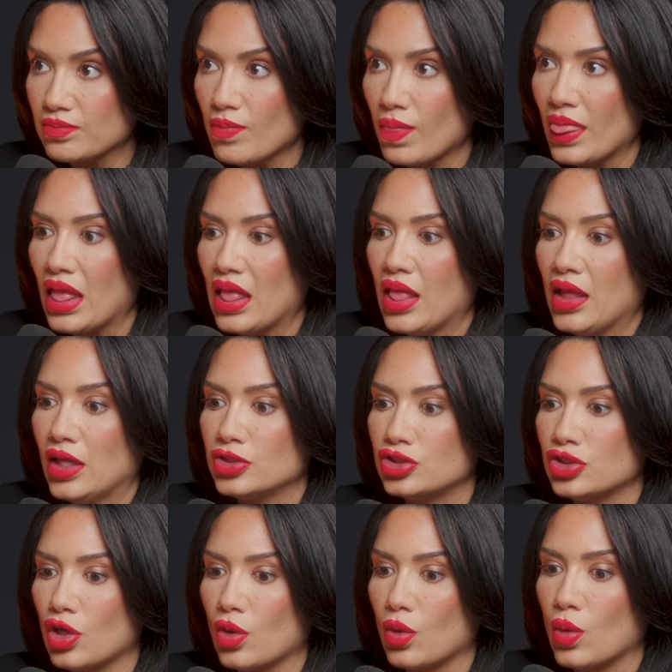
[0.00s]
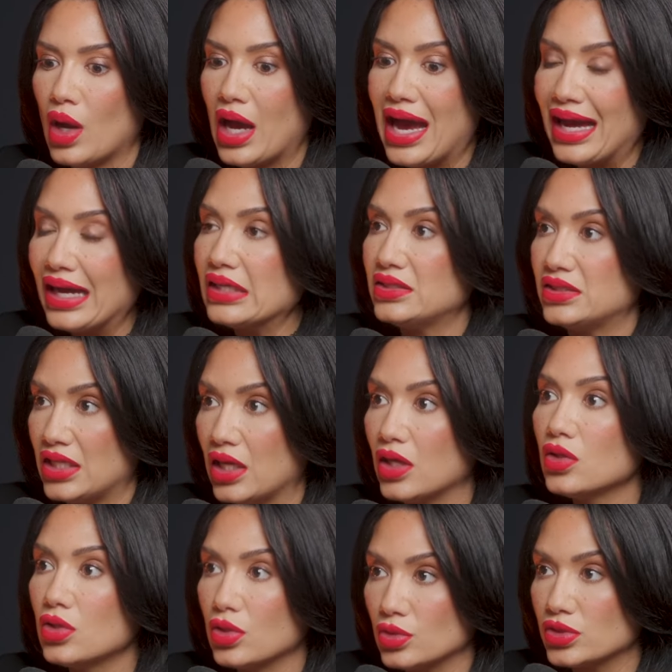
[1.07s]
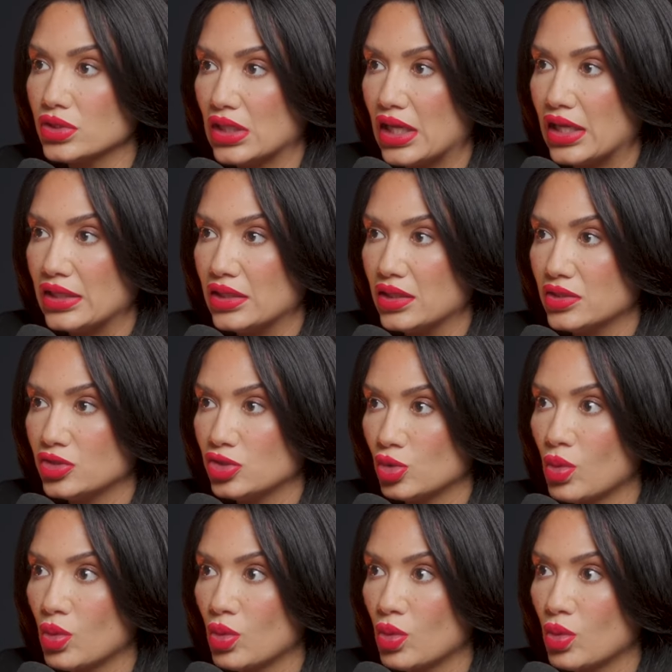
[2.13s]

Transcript: Okay. So I tell those clients mm -hmm.